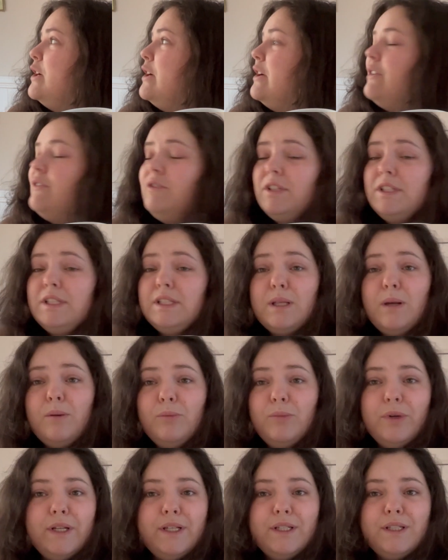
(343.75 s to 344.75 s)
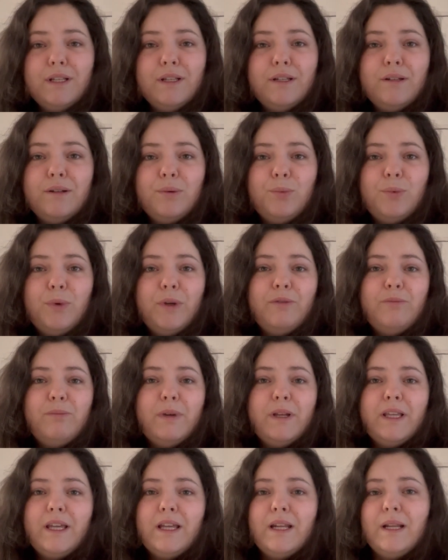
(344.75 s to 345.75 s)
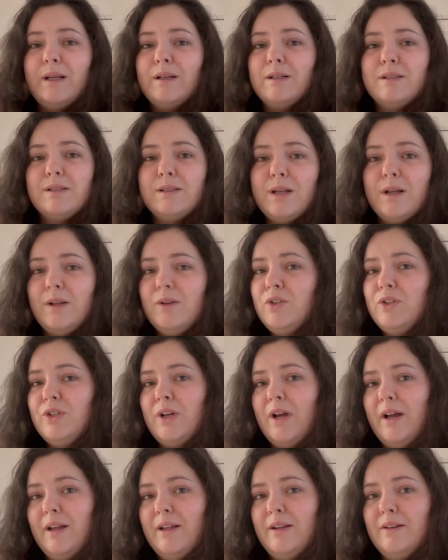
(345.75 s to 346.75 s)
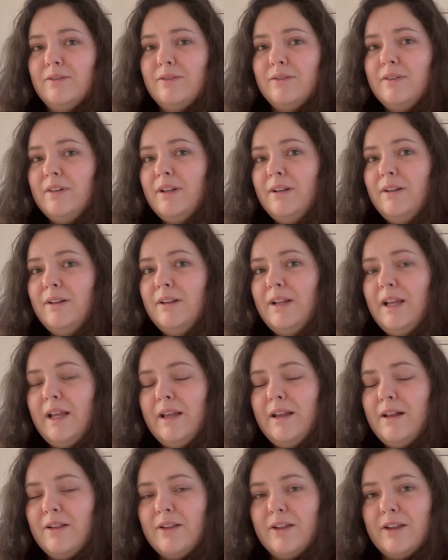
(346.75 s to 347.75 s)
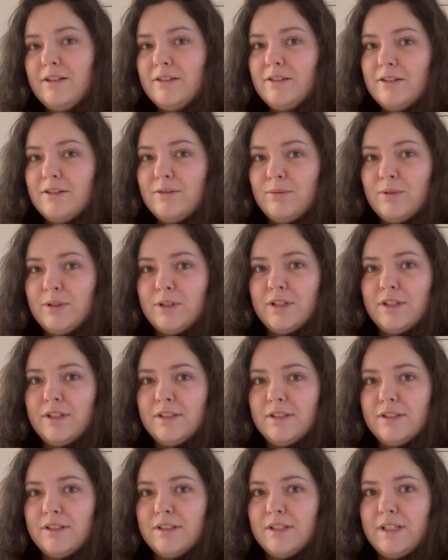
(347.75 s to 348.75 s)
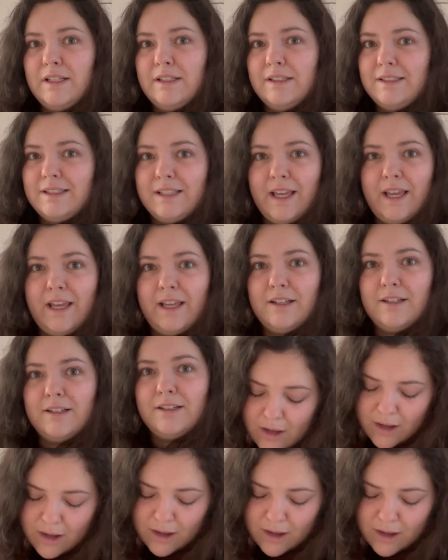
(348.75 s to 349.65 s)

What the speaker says: for some reason we've been getting sunshine in England, which is insane.